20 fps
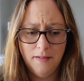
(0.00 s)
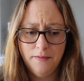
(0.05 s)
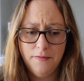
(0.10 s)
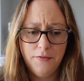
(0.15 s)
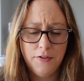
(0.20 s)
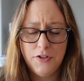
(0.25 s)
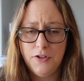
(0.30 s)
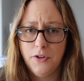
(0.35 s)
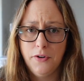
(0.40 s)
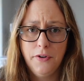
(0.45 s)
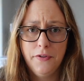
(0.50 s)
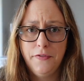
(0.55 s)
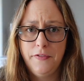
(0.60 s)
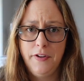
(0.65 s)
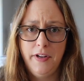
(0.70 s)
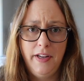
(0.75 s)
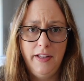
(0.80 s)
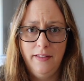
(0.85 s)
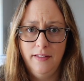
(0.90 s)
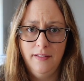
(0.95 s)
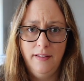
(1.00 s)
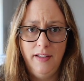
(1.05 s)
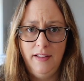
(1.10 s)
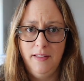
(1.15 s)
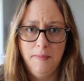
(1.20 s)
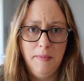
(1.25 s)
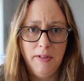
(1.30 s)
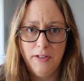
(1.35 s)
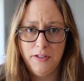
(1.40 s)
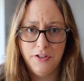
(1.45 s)
photographer in
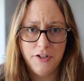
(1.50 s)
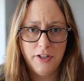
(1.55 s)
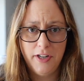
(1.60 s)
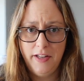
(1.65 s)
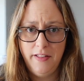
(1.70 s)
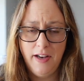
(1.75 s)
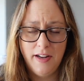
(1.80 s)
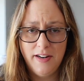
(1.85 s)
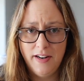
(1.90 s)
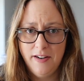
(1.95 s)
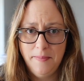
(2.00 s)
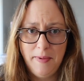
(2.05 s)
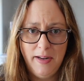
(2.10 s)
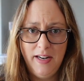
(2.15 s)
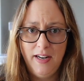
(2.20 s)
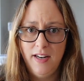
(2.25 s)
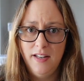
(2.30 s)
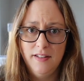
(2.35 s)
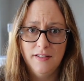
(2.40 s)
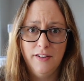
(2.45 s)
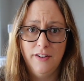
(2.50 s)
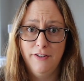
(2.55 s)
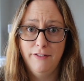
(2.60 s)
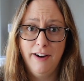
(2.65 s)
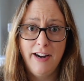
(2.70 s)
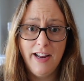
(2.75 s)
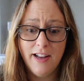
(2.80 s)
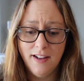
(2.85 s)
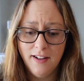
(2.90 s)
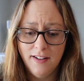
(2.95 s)
the military. That had been his
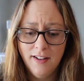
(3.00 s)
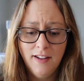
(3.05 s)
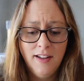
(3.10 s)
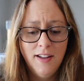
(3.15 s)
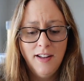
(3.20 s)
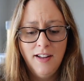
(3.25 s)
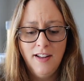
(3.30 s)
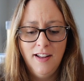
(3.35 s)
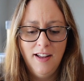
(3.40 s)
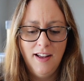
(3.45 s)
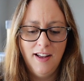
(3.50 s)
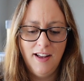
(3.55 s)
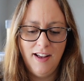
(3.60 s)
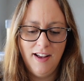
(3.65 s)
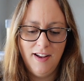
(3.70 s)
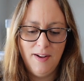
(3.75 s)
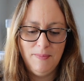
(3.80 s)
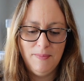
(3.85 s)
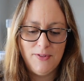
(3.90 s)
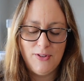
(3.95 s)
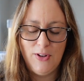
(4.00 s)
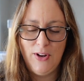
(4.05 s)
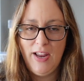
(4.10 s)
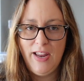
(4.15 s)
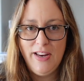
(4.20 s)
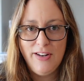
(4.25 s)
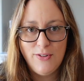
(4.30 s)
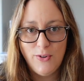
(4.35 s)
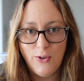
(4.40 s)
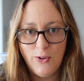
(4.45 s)
career. So
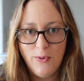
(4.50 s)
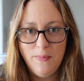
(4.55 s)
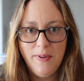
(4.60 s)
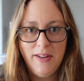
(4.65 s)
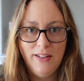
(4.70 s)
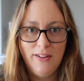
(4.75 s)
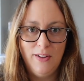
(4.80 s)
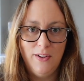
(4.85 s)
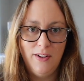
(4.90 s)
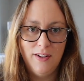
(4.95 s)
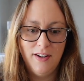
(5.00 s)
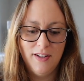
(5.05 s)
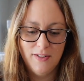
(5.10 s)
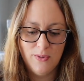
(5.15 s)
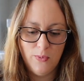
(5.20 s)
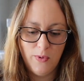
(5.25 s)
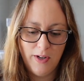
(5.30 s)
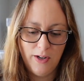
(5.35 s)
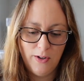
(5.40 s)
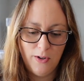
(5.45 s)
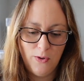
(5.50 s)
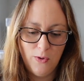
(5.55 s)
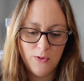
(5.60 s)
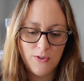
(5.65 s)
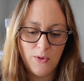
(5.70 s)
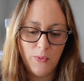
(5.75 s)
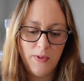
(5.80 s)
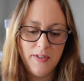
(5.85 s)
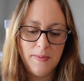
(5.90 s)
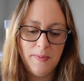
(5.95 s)
he taught me a lot as well.
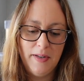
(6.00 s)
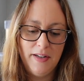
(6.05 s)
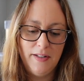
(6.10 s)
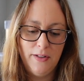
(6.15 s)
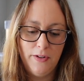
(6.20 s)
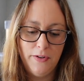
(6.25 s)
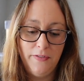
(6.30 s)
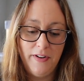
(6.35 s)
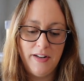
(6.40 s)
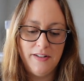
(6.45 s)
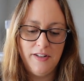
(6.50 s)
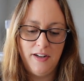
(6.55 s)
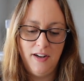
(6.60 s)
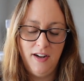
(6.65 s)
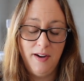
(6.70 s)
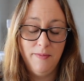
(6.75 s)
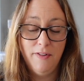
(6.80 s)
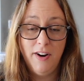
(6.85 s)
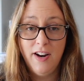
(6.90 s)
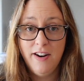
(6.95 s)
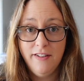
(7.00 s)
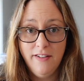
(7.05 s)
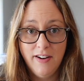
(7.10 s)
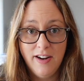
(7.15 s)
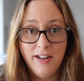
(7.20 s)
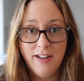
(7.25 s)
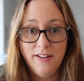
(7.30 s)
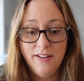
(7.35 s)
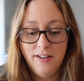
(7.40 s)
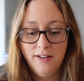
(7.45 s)
So we spent a lot of our time riding
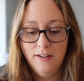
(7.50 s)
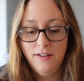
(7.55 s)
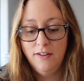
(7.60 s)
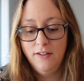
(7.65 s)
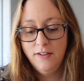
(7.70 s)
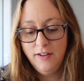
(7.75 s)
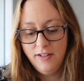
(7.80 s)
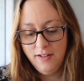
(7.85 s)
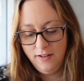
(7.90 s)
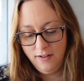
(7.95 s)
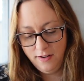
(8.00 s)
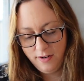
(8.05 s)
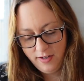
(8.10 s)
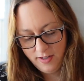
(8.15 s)
around on